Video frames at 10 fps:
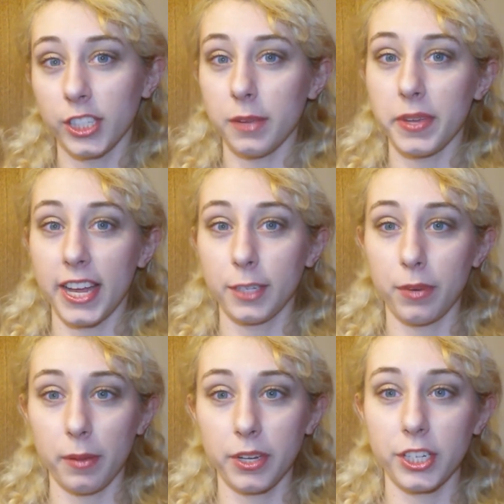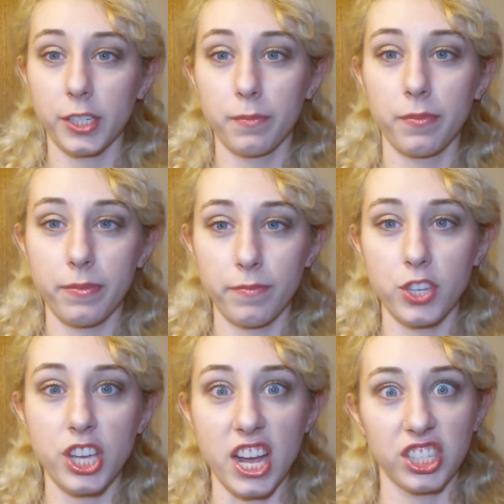Some of that's probably just,
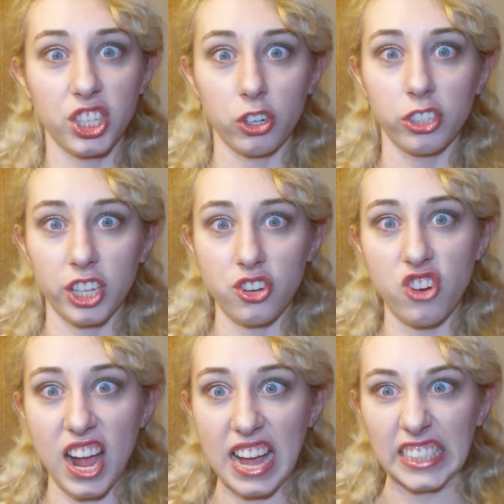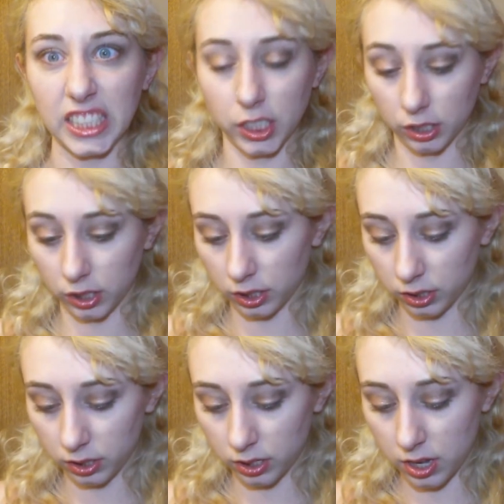you got circles under your eyes.
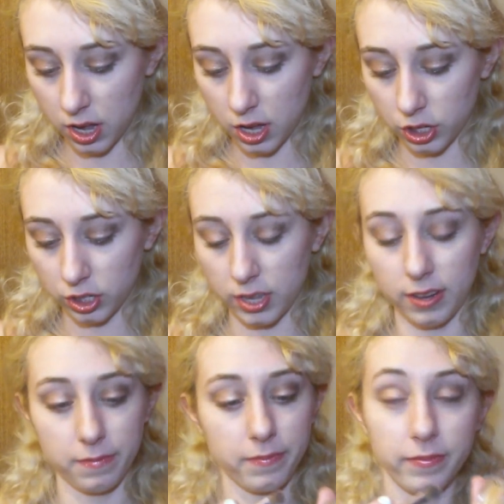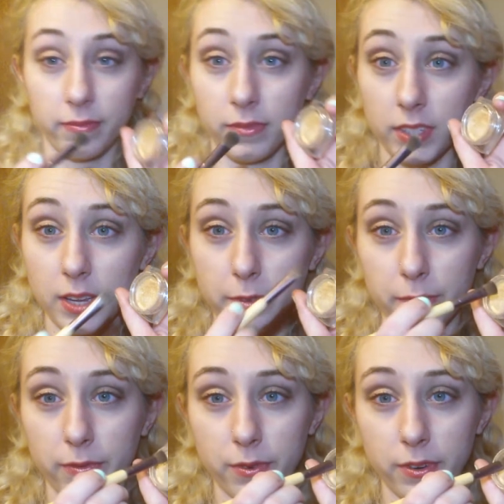So then, same as
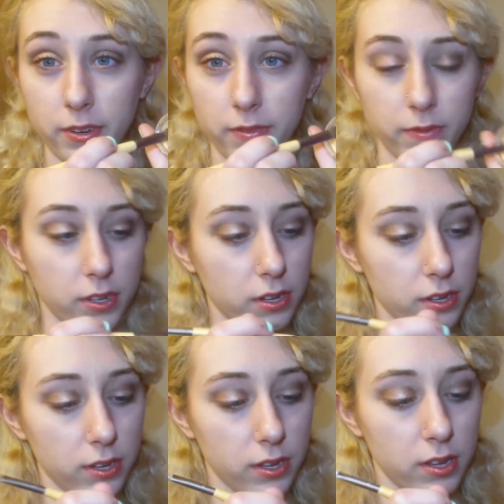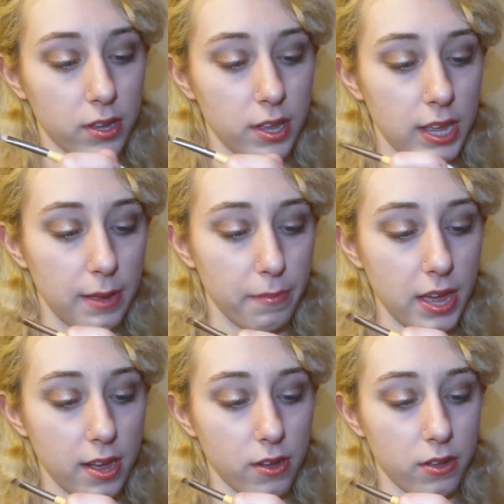before, gonna
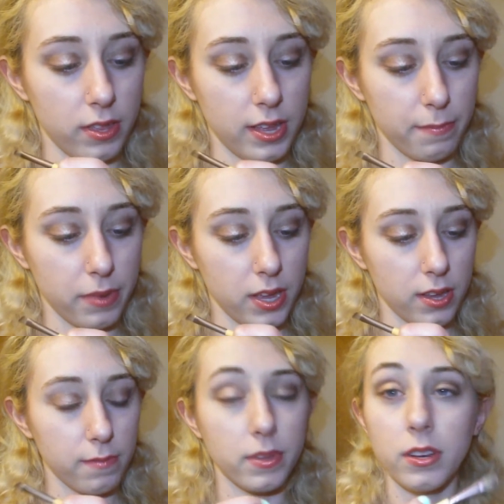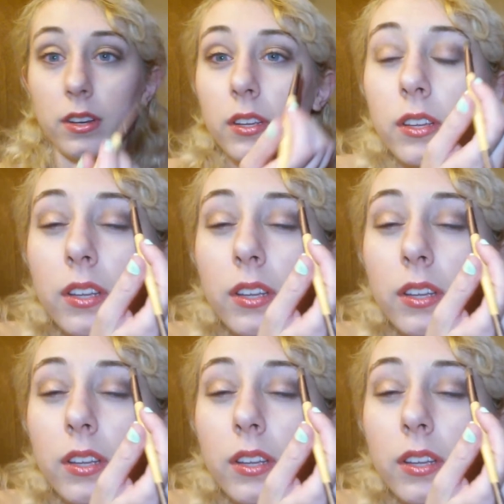pack on that pigment.